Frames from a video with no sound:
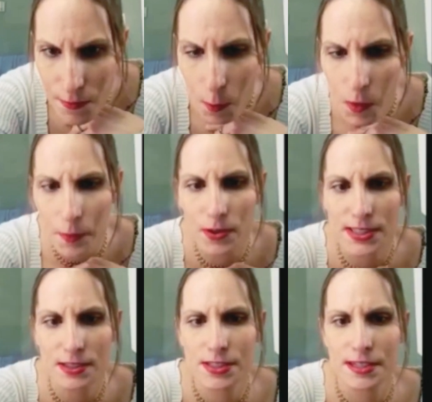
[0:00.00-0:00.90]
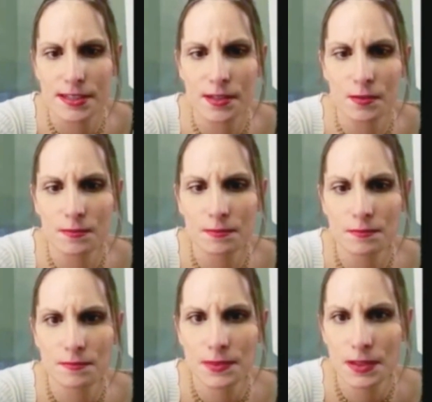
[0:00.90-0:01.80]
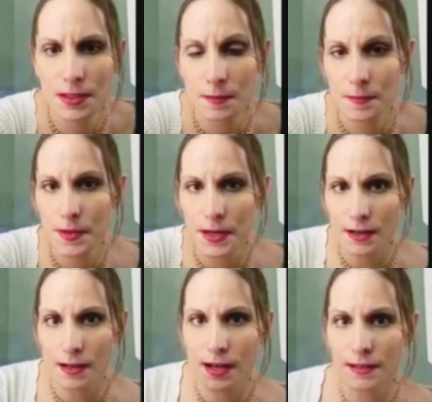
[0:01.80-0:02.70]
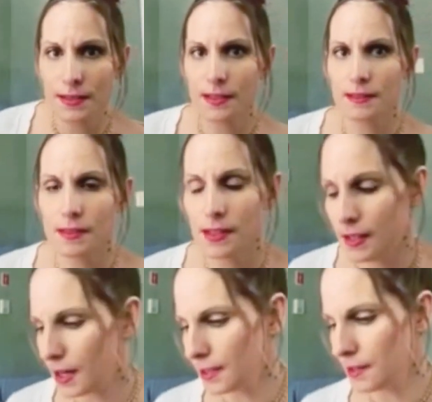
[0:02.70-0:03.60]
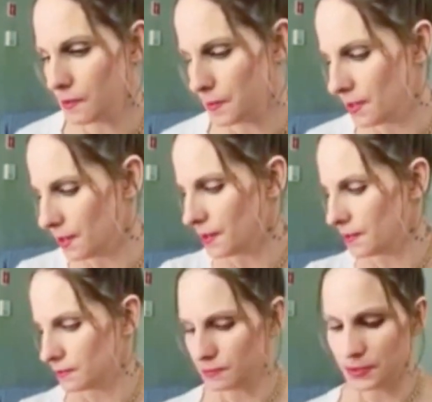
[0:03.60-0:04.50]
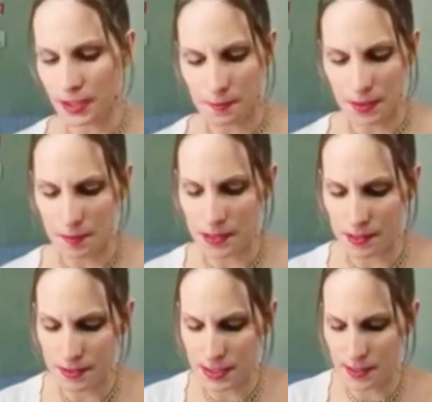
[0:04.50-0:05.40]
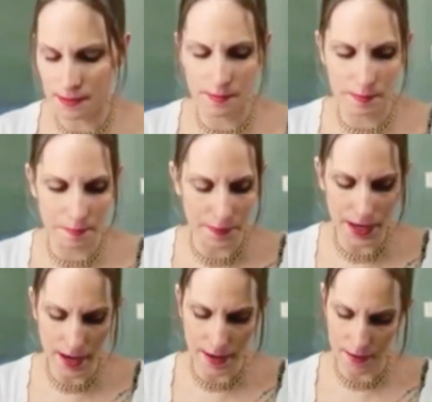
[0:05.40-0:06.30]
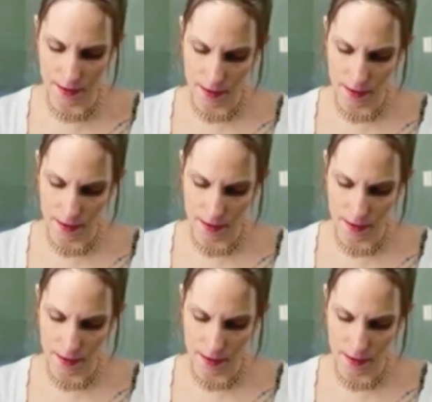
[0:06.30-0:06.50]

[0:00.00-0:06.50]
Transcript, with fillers: No more protesters there, no. But thank God they won't be there when I'm there because that would have been bad.